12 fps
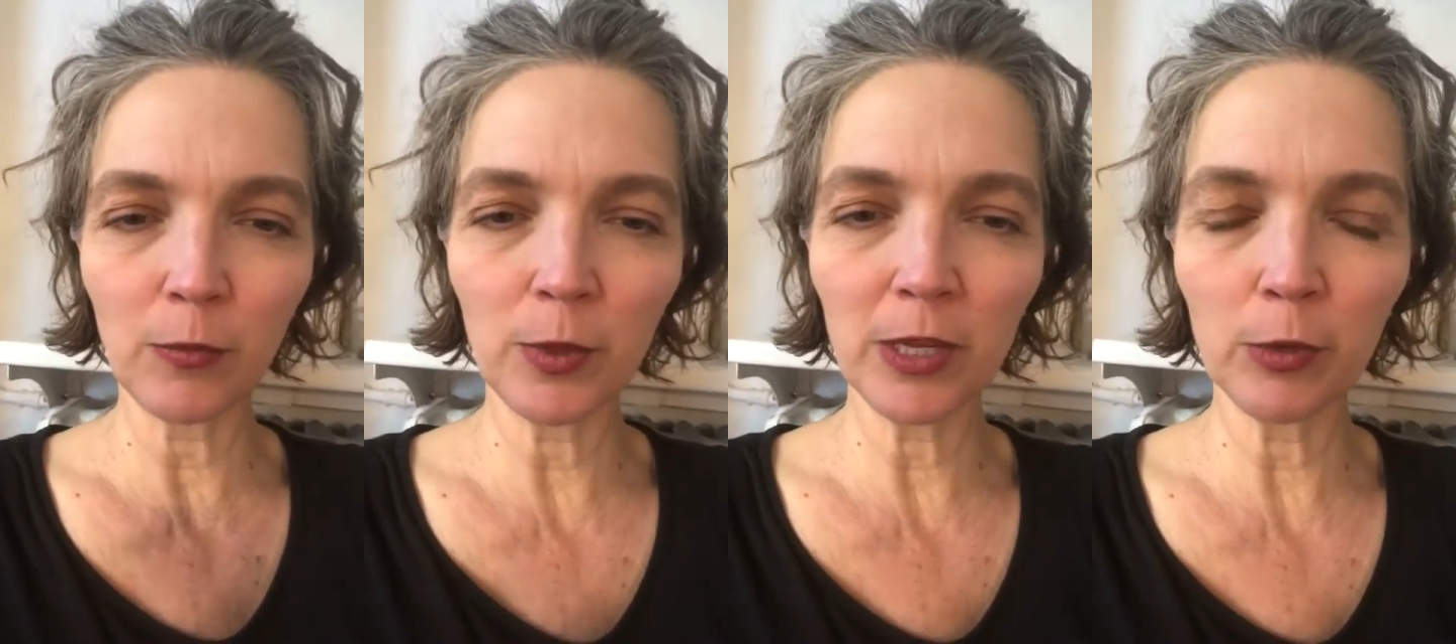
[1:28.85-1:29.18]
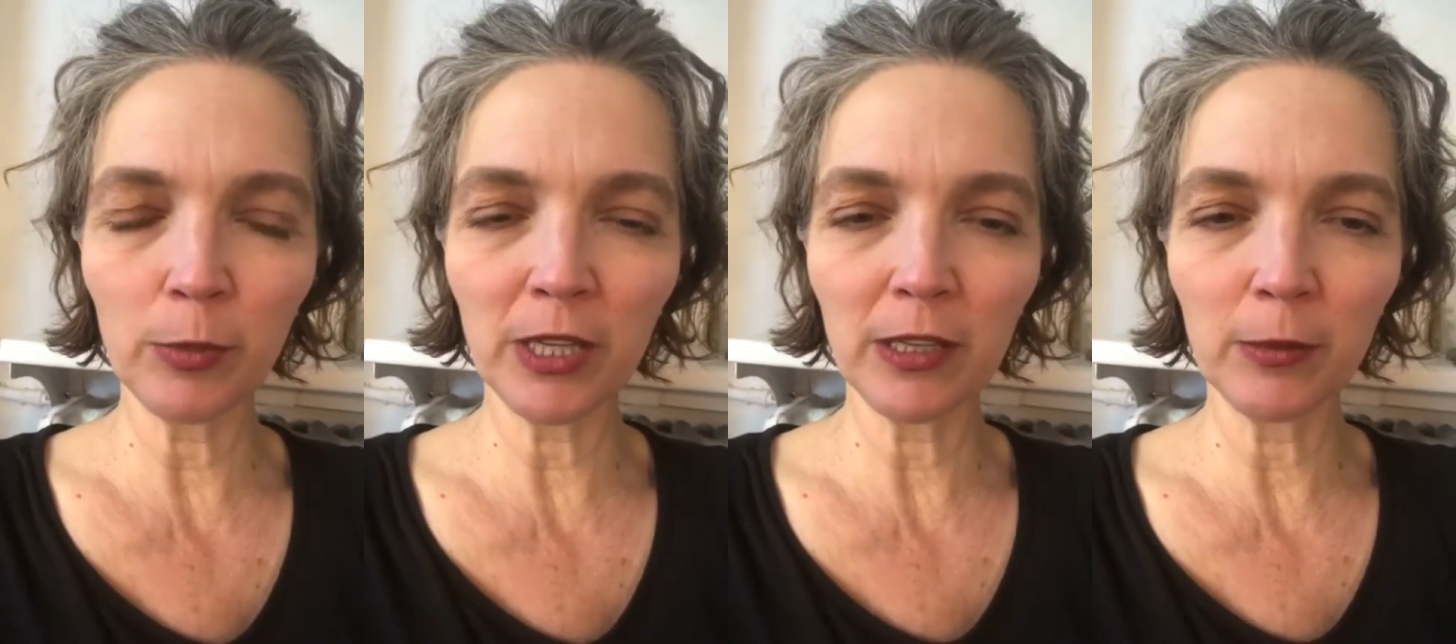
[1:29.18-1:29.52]
week will
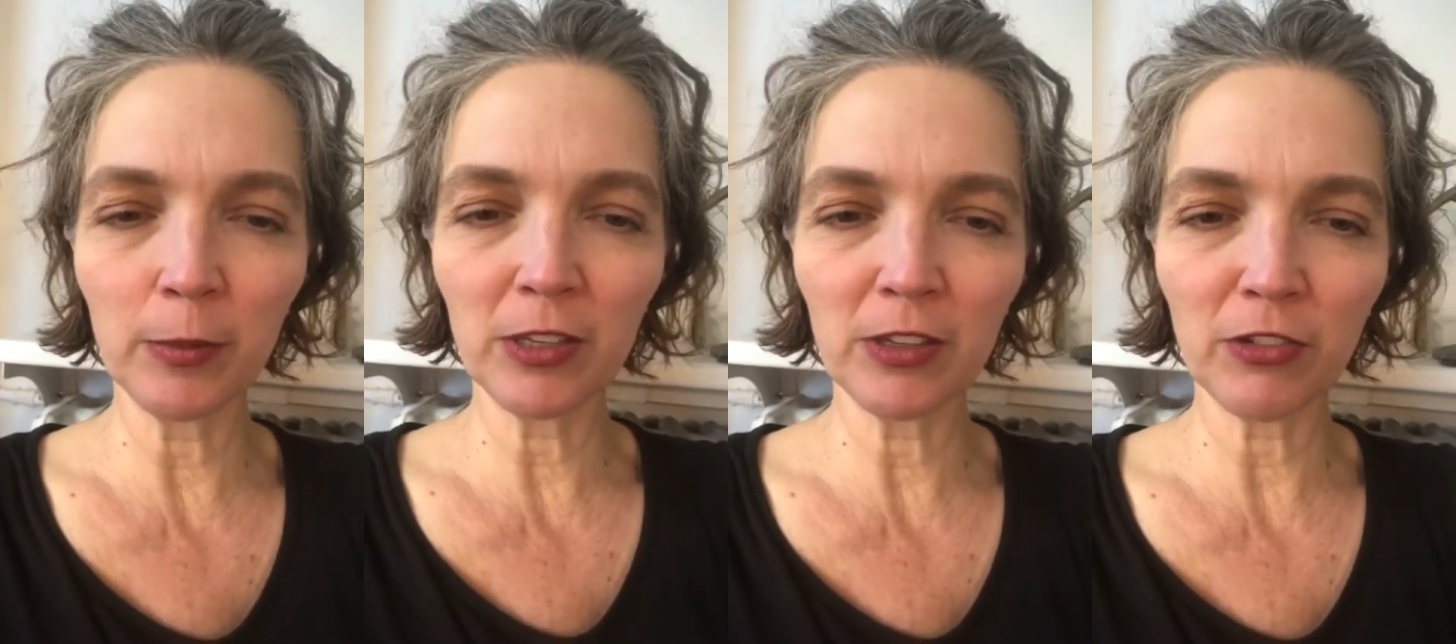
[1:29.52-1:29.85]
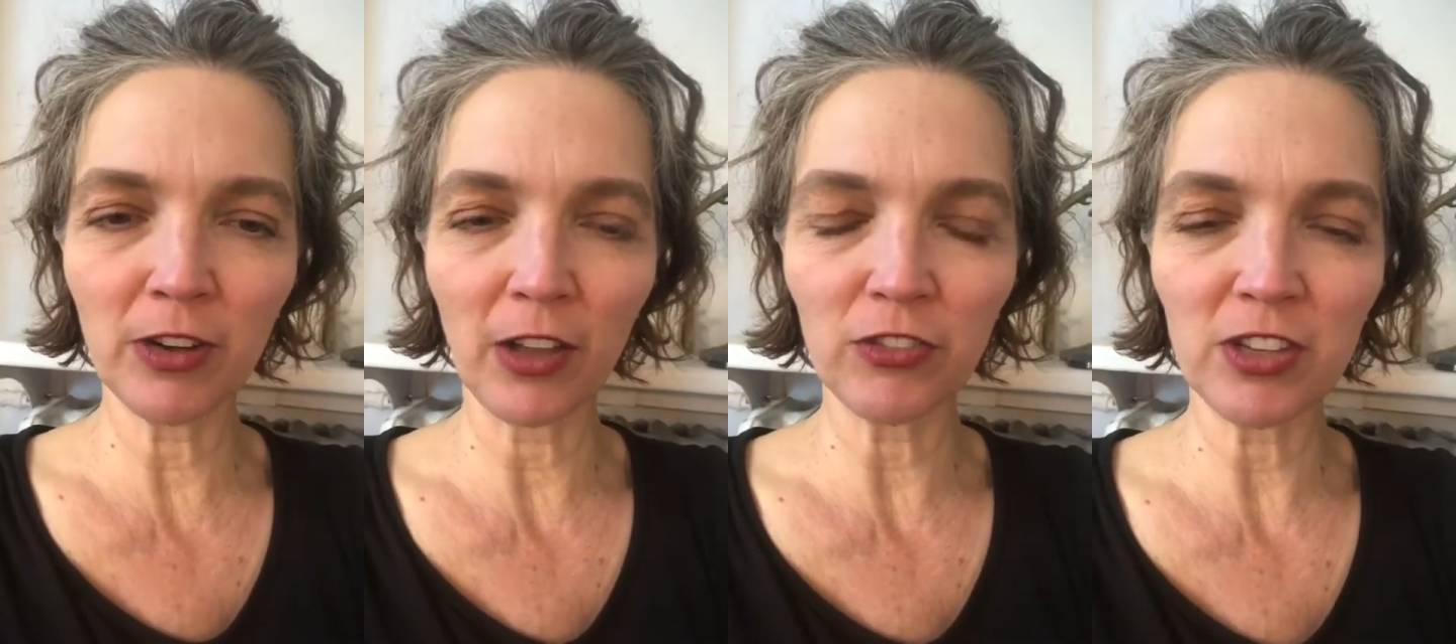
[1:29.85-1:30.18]
be a little bit
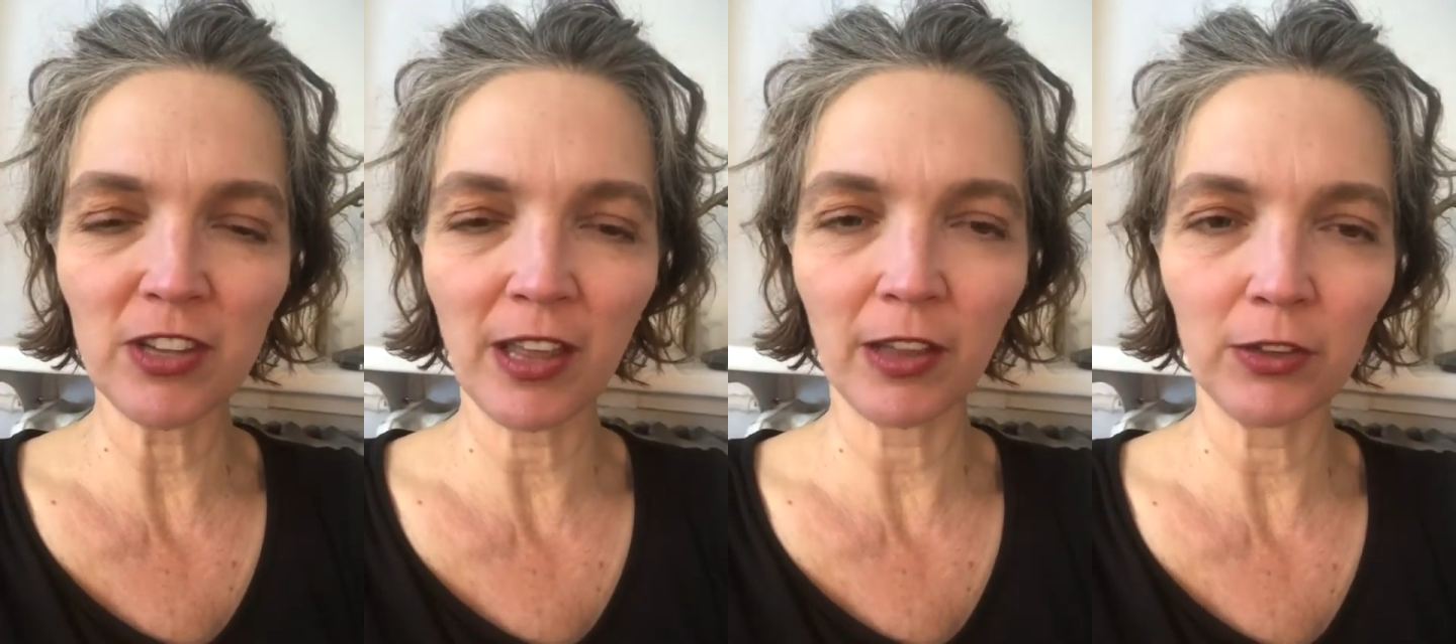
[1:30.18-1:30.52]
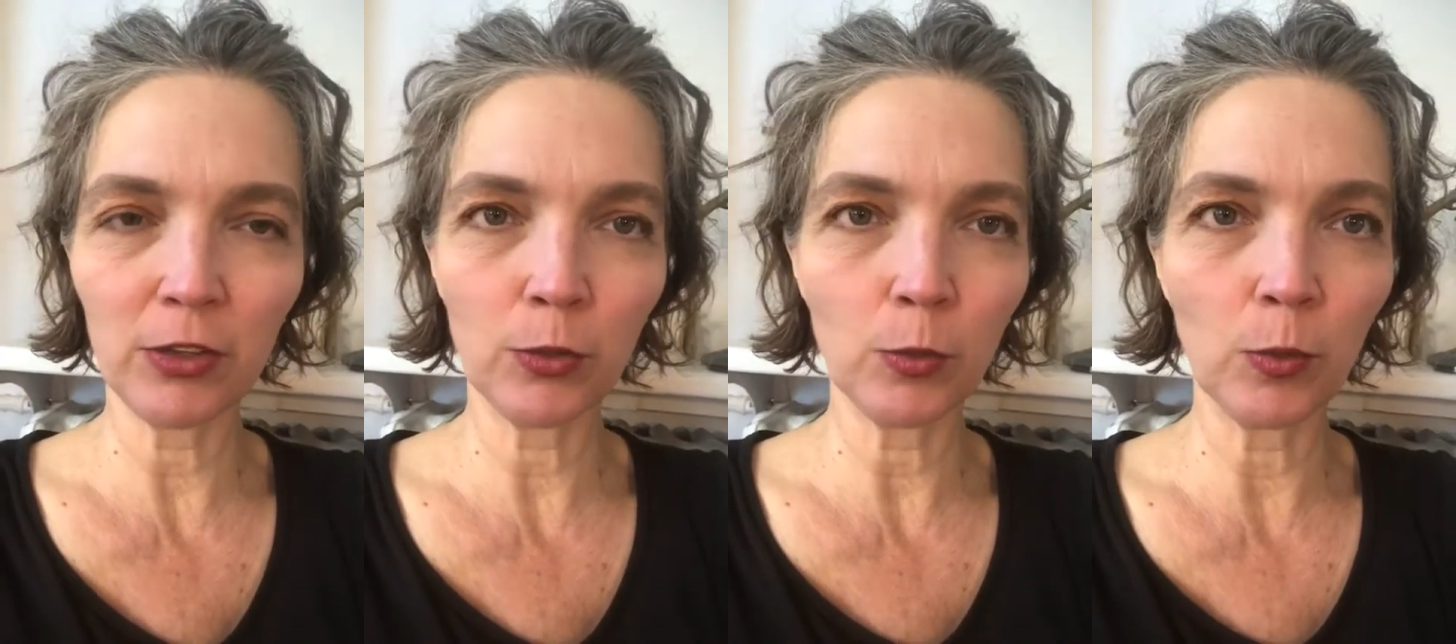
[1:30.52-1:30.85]
different. I'll tell
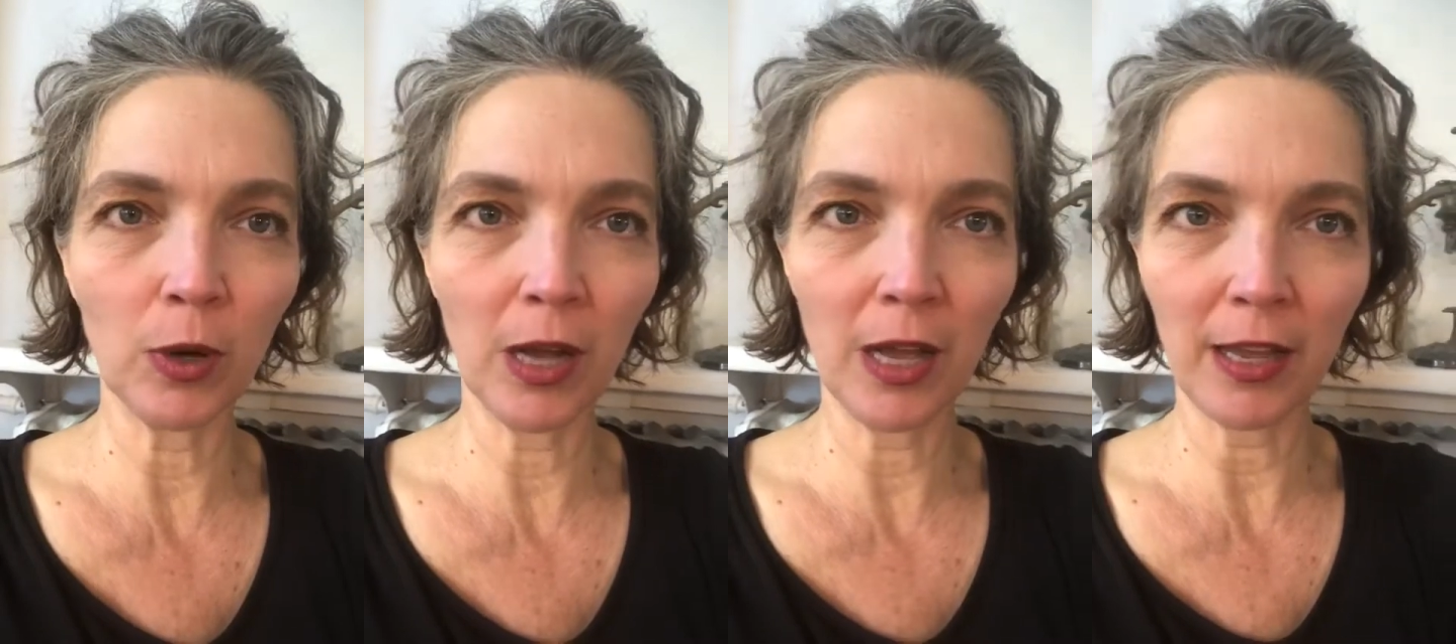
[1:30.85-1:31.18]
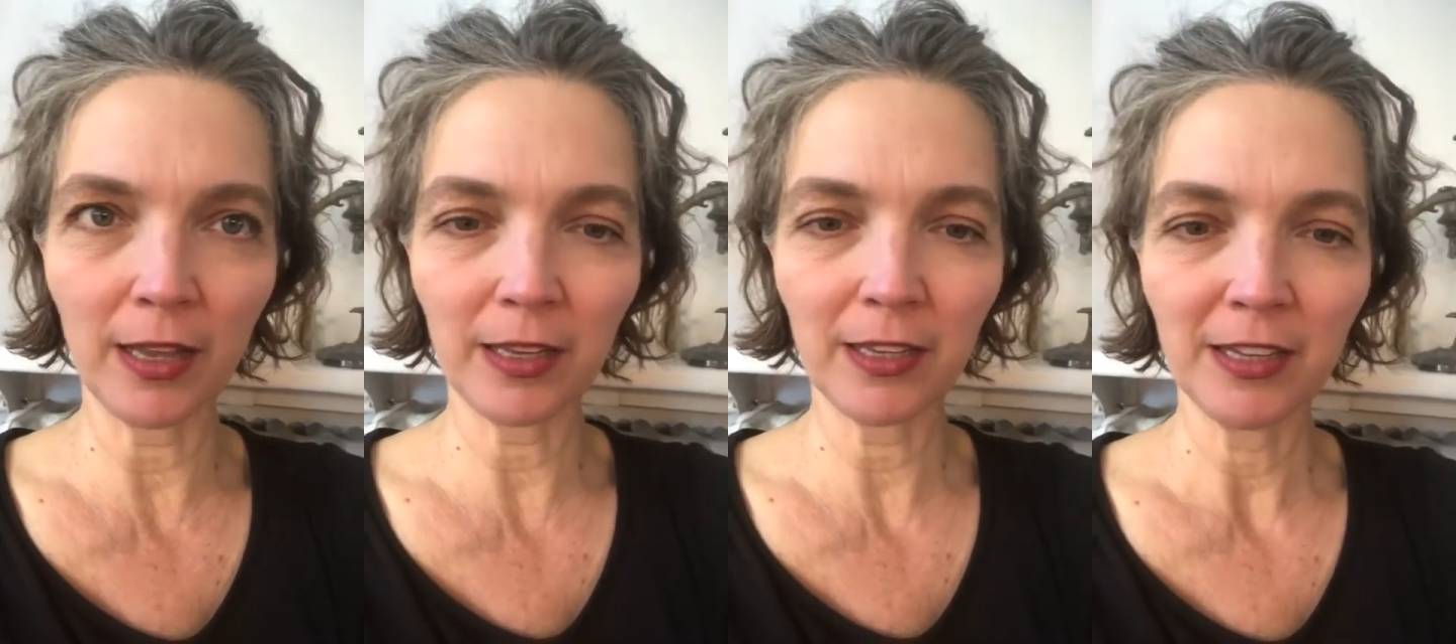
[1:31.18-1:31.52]
you
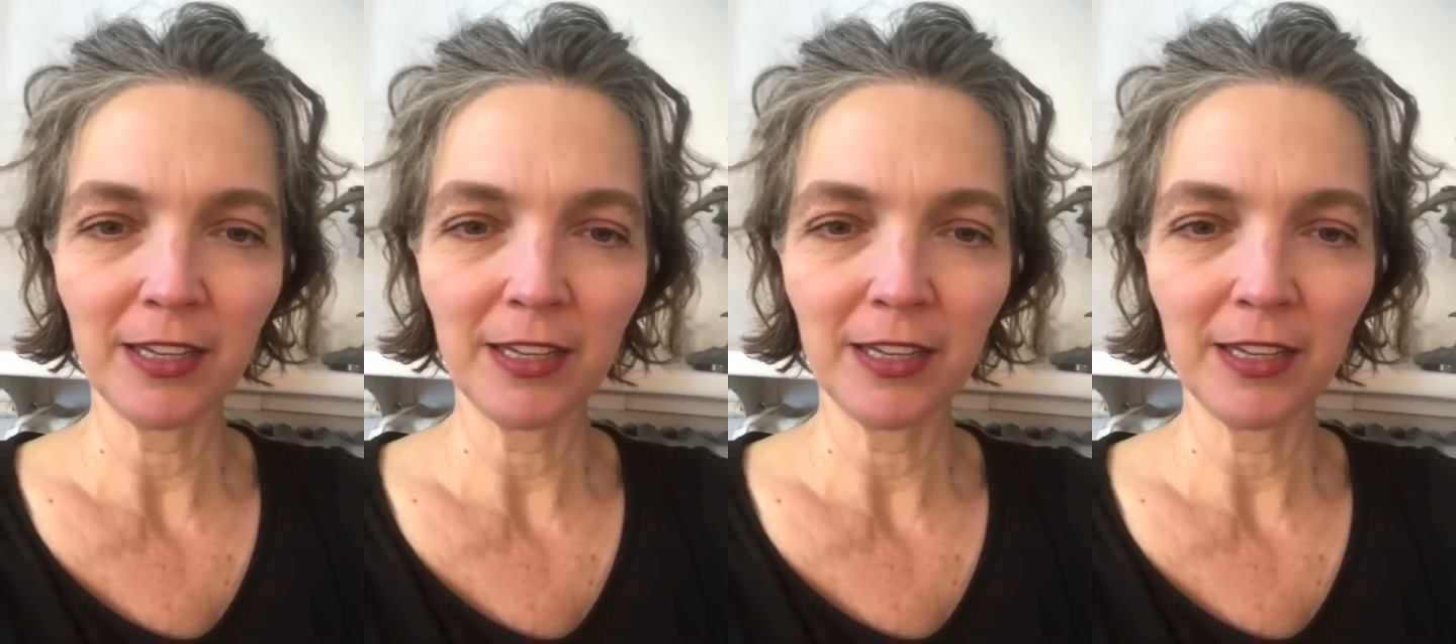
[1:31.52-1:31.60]
why.